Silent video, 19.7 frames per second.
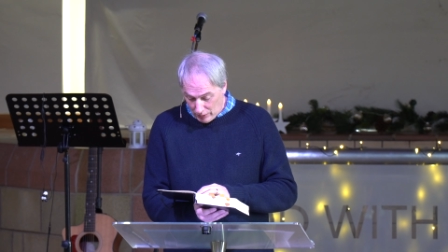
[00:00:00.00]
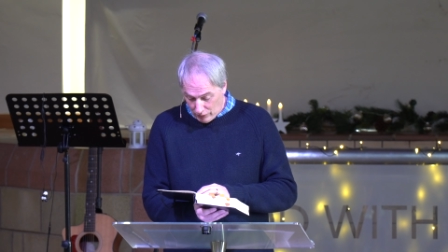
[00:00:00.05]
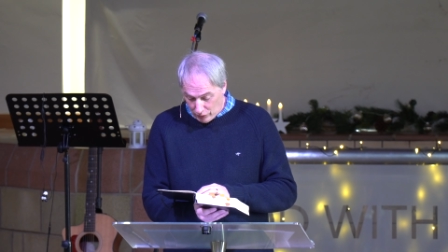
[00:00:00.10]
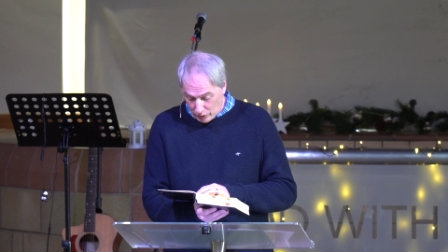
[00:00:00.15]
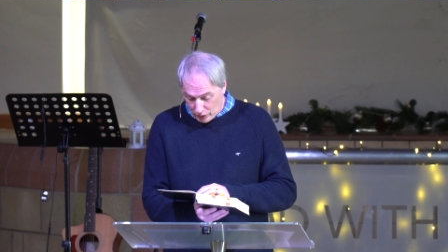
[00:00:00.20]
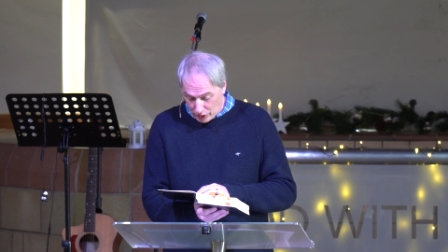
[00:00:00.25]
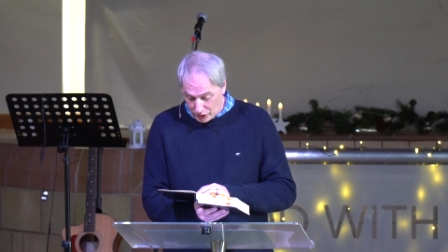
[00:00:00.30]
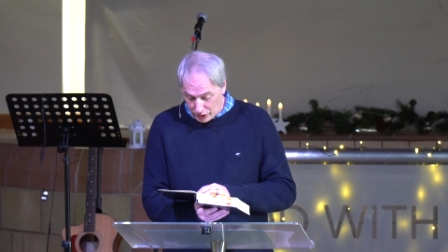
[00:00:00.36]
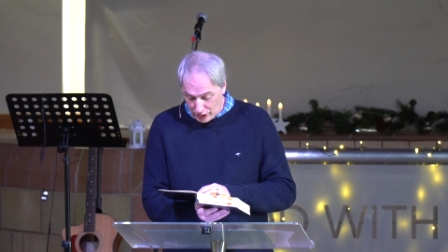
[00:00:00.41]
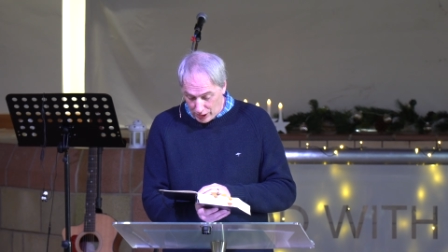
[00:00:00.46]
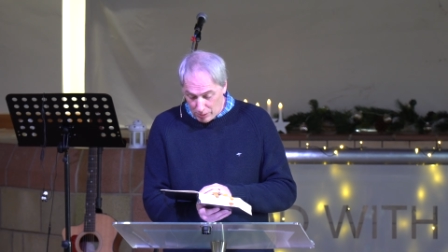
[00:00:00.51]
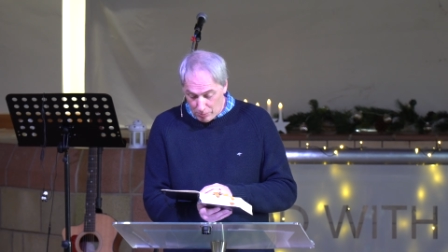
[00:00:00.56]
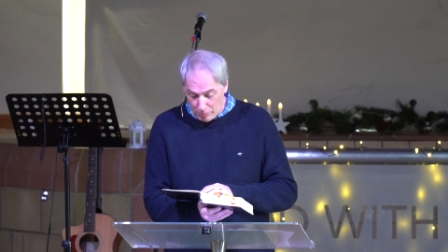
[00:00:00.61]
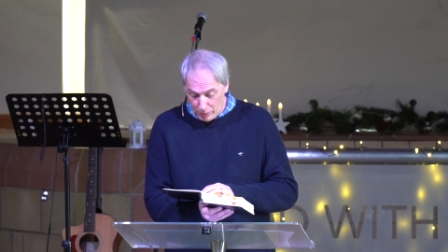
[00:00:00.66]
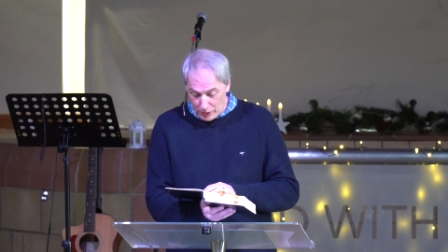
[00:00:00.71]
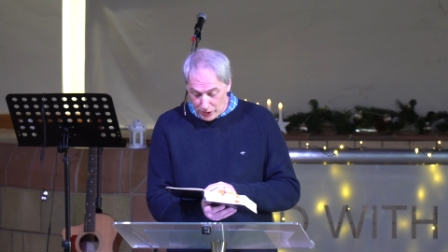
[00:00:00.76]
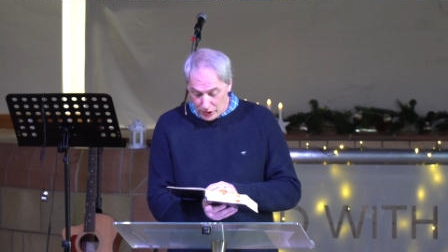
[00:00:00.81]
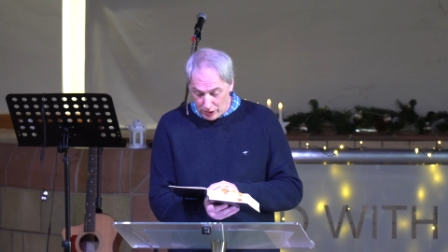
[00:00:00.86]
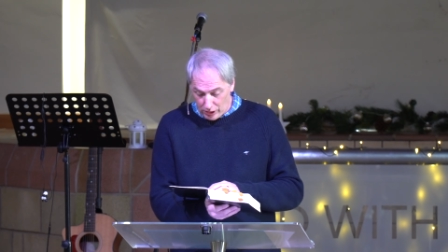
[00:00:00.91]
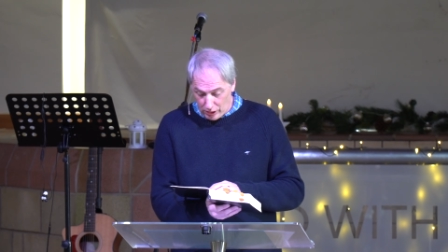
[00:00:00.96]
for its
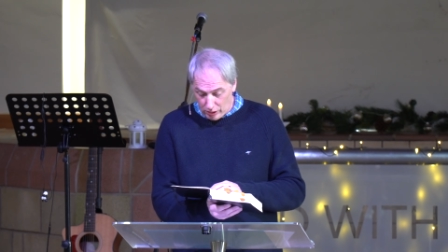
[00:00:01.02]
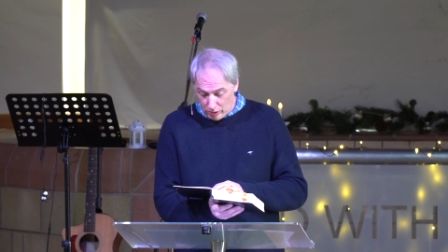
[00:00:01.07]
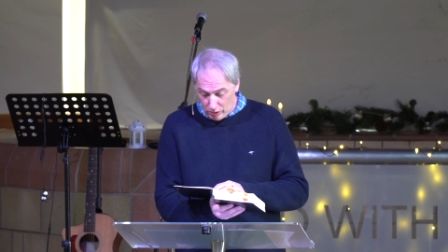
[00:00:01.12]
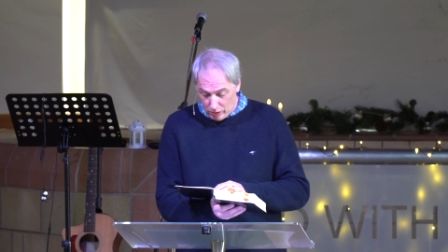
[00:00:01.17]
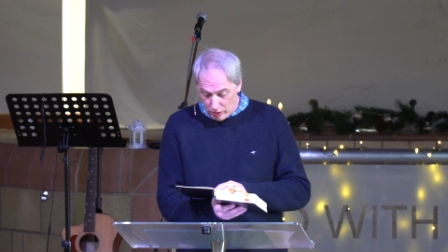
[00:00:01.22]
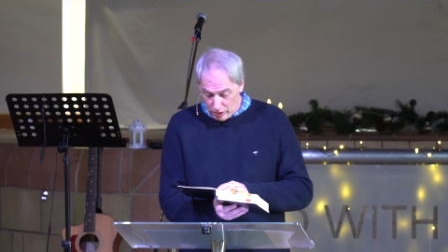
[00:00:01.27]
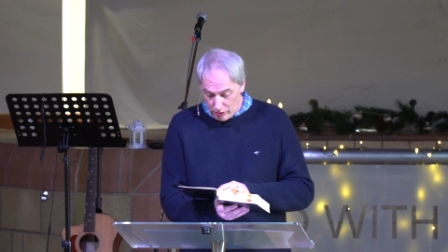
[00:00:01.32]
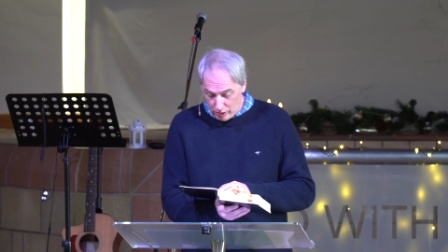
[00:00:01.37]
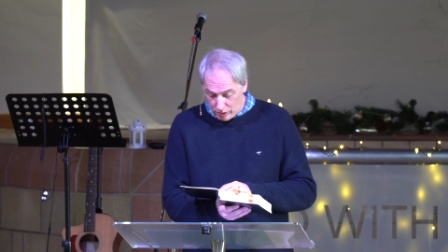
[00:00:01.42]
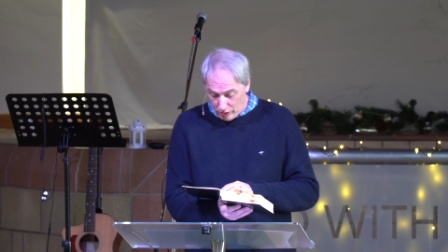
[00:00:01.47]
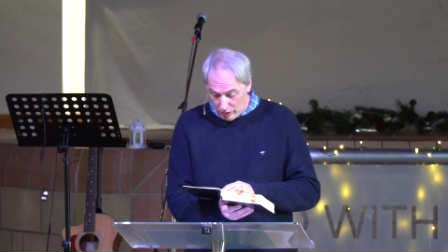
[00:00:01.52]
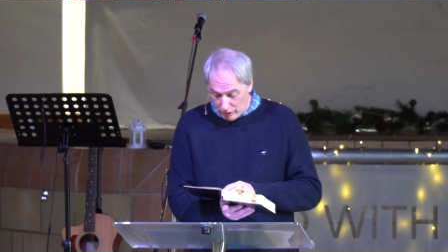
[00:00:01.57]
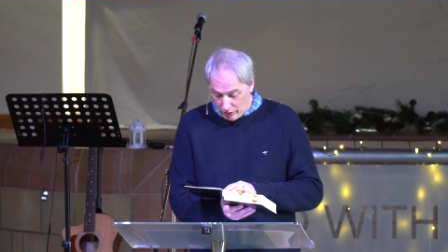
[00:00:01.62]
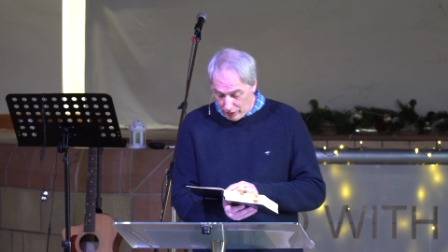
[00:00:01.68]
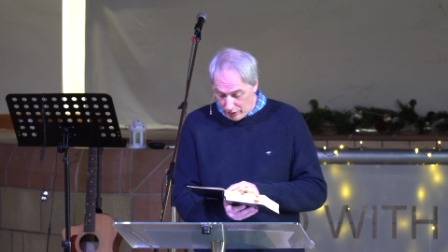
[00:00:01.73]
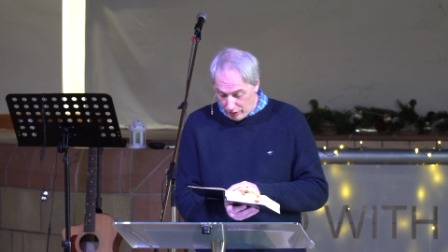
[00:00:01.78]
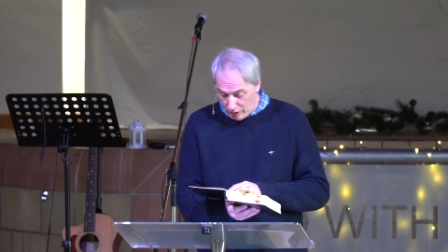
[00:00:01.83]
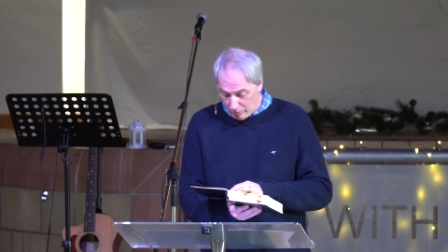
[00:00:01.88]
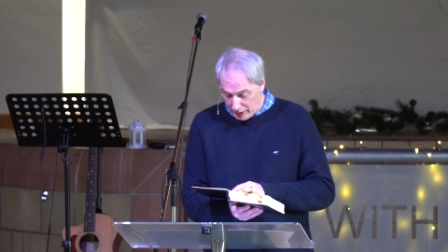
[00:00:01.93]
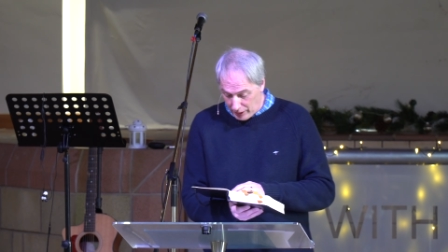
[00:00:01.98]
temple is the Lord
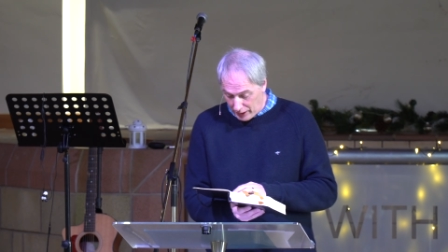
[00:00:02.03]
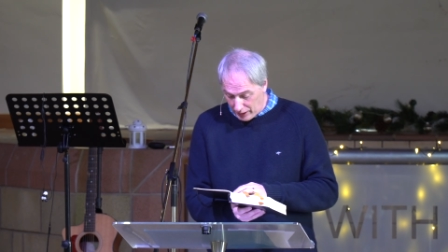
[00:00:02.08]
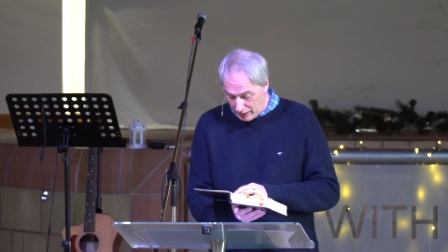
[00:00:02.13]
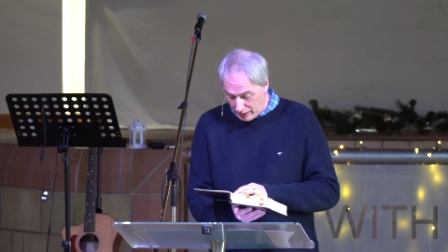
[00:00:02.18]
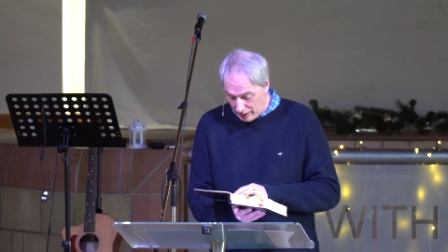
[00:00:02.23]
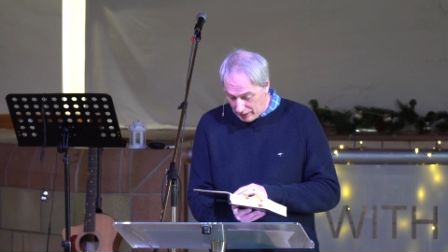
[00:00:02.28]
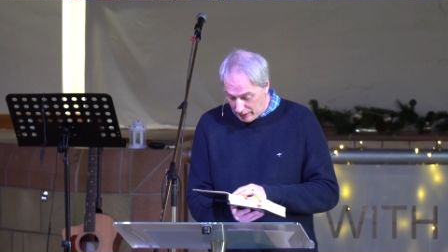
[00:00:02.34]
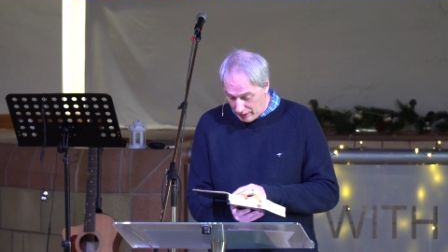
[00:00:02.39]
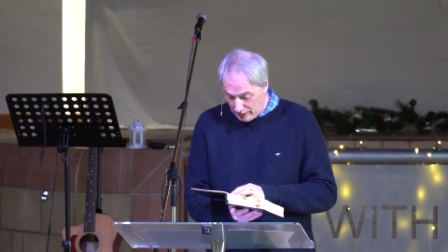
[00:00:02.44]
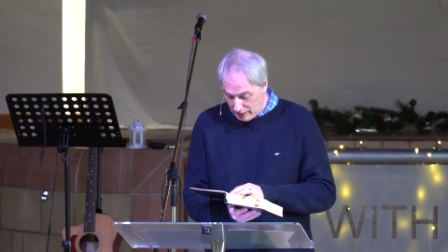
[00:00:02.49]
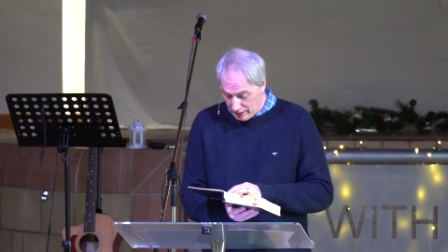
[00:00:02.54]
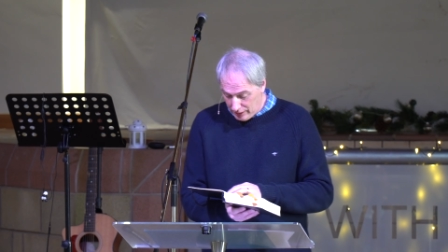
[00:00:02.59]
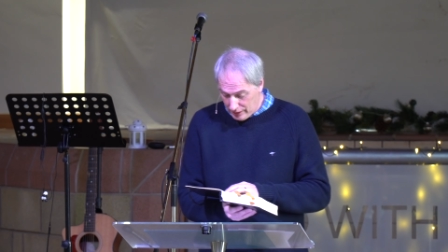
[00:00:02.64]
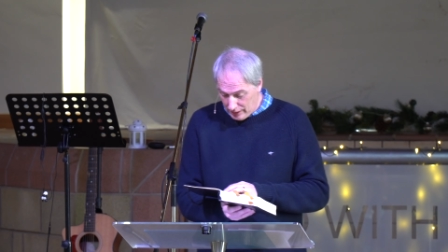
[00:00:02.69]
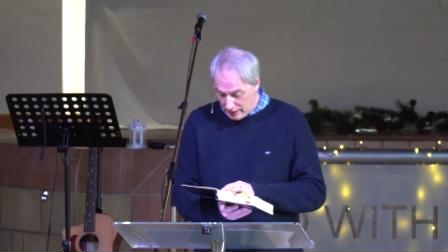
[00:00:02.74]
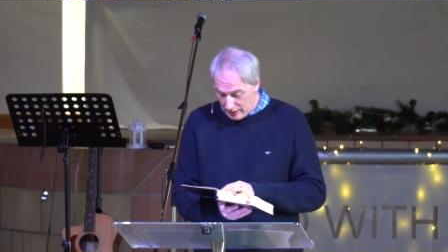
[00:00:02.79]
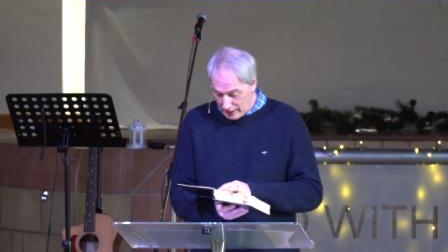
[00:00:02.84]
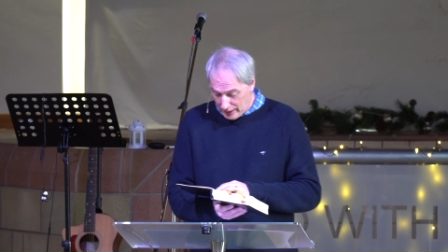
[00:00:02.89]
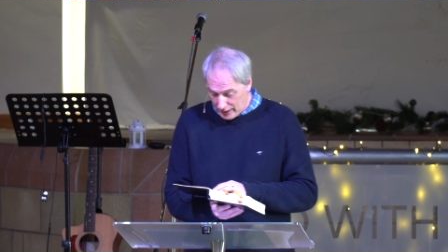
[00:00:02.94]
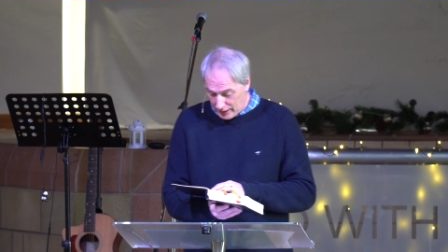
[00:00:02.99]
God the Almighty
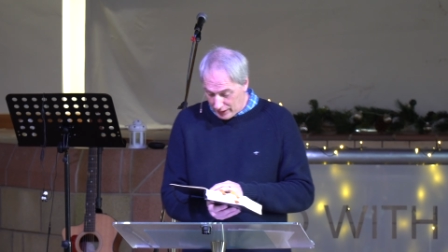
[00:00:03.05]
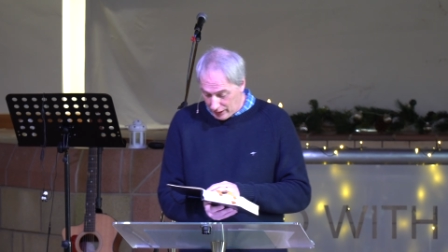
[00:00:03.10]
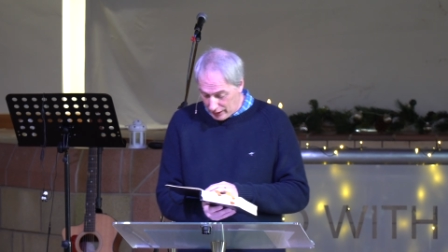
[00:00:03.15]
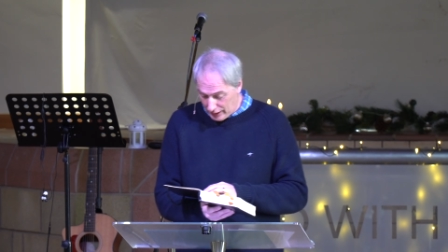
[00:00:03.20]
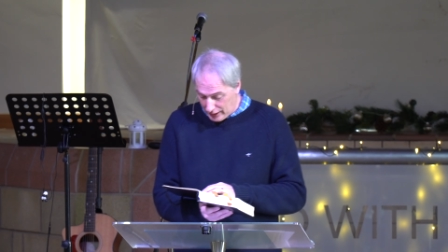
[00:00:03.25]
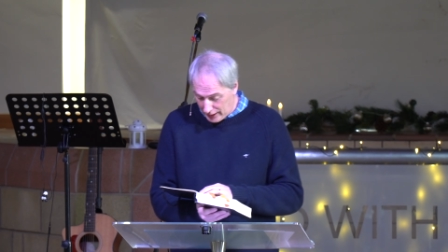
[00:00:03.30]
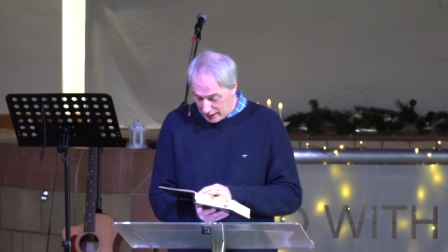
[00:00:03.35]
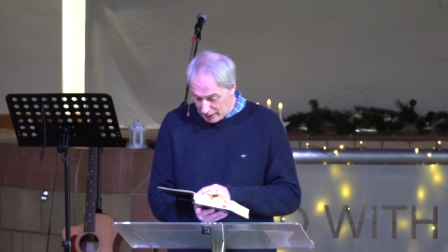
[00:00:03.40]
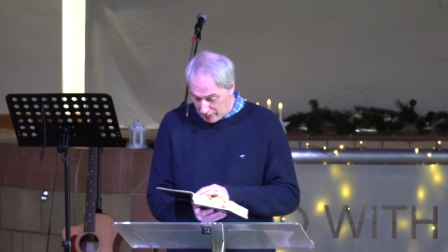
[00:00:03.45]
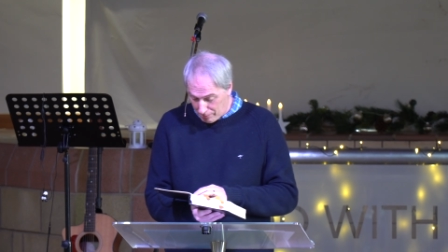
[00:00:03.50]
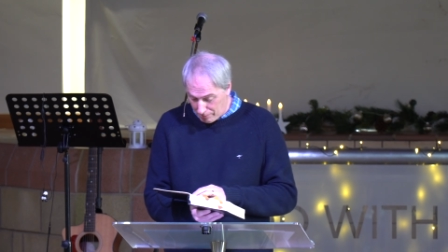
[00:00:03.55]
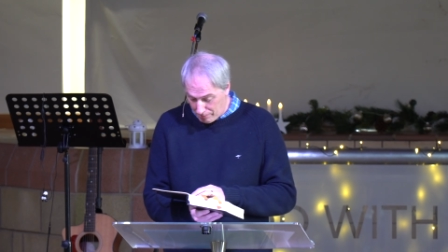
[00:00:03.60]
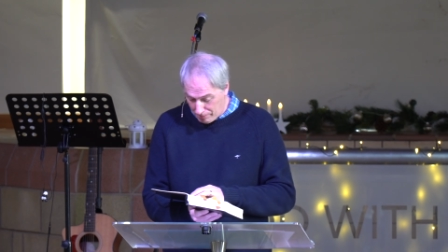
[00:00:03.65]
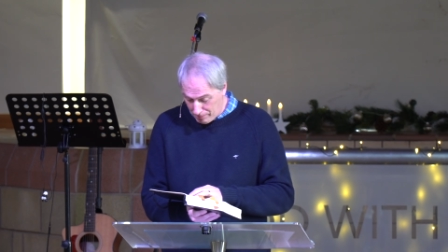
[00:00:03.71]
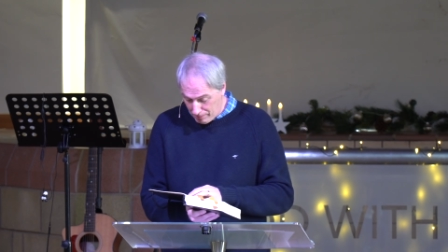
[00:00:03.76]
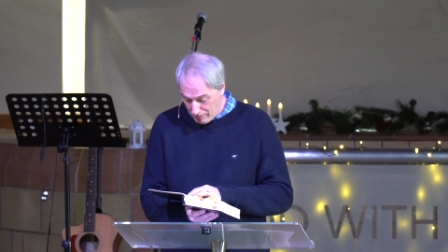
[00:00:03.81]
and the Lamb.